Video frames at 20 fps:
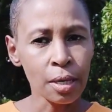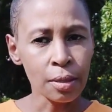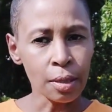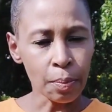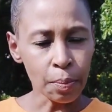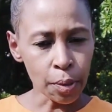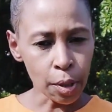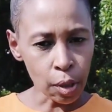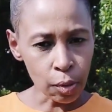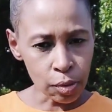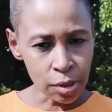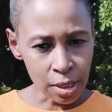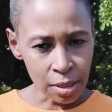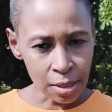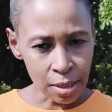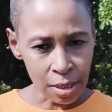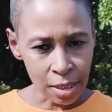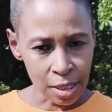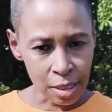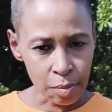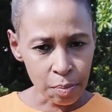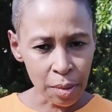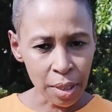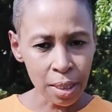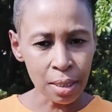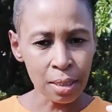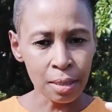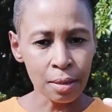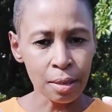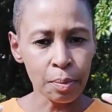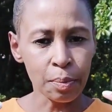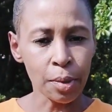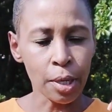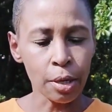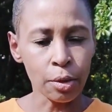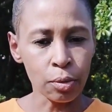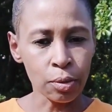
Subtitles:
the processing speed in the brain,